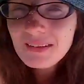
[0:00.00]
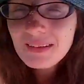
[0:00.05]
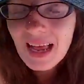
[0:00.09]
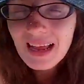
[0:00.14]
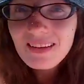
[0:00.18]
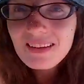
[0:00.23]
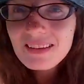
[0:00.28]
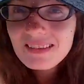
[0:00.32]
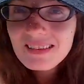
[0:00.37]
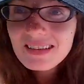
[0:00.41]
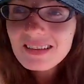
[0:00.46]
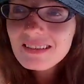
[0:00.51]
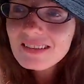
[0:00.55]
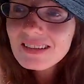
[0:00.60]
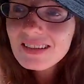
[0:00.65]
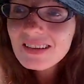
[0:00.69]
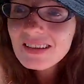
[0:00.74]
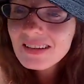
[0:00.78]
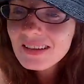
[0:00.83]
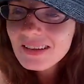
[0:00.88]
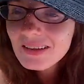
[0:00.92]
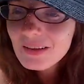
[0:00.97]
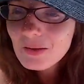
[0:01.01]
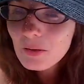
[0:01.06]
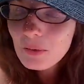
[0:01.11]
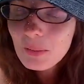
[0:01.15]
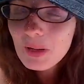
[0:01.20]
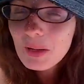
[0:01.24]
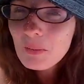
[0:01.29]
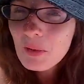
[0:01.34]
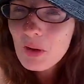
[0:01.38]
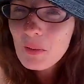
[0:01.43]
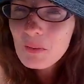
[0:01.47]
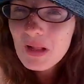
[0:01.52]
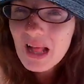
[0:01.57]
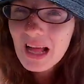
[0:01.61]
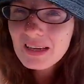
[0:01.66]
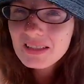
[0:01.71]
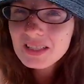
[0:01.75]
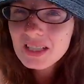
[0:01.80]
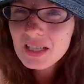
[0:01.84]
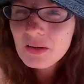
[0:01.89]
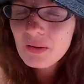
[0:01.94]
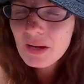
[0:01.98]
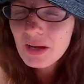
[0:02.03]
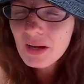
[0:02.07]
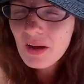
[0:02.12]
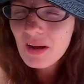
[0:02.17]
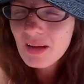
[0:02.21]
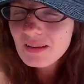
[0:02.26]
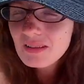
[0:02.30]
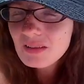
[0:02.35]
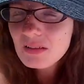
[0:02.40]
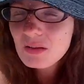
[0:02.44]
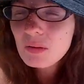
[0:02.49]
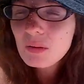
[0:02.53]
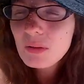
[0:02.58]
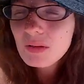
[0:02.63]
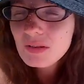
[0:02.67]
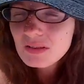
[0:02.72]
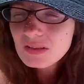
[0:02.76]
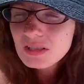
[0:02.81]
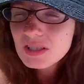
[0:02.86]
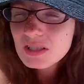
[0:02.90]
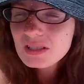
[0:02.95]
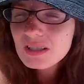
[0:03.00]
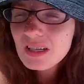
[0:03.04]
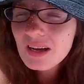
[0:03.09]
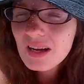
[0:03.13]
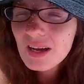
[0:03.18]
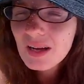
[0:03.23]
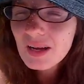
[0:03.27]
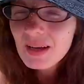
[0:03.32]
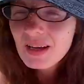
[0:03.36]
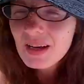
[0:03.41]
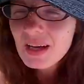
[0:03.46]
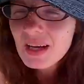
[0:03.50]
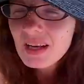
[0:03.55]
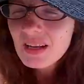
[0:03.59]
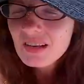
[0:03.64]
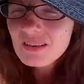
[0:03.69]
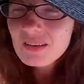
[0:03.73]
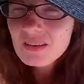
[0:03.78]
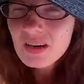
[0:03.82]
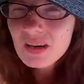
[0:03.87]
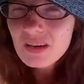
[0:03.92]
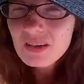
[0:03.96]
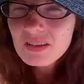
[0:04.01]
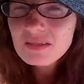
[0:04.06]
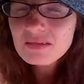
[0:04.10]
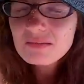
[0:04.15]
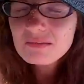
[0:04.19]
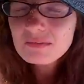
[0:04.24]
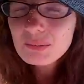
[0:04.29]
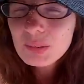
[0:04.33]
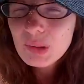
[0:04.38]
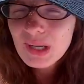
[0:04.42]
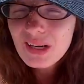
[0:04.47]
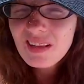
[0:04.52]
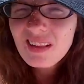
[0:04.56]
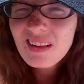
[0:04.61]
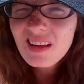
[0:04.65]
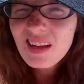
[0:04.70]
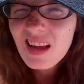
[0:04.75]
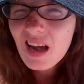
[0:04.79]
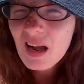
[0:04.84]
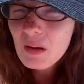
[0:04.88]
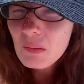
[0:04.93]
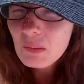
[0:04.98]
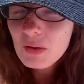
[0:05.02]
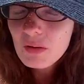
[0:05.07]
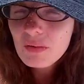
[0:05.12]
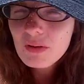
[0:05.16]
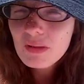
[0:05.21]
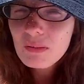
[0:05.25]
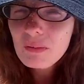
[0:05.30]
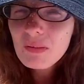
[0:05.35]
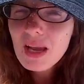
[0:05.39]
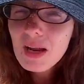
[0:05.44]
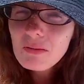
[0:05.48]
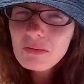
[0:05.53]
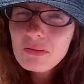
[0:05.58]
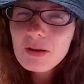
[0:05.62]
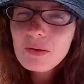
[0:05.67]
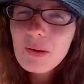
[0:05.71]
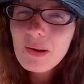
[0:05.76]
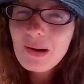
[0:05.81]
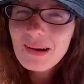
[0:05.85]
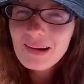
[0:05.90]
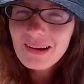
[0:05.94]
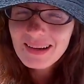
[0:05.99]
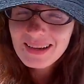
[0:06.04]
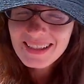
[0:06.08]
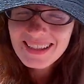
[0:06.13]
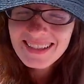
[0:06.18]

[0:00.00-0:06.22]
next season there will be more planting going on. So we'll just uh, start bringing the camera with me everywhere.